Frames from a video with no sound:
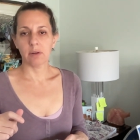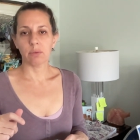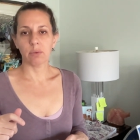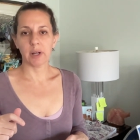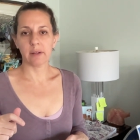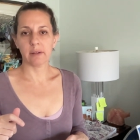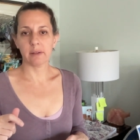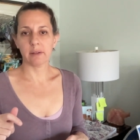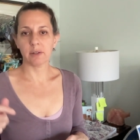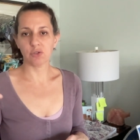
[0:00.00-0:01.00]
with
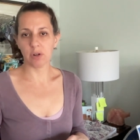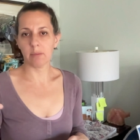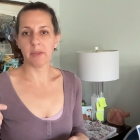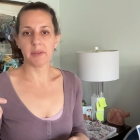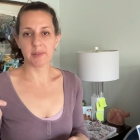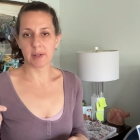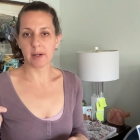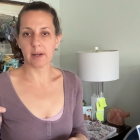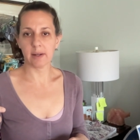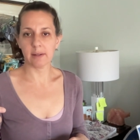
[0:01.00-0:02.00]
the trim on the
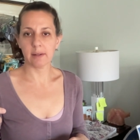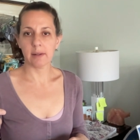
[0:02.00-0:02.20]
side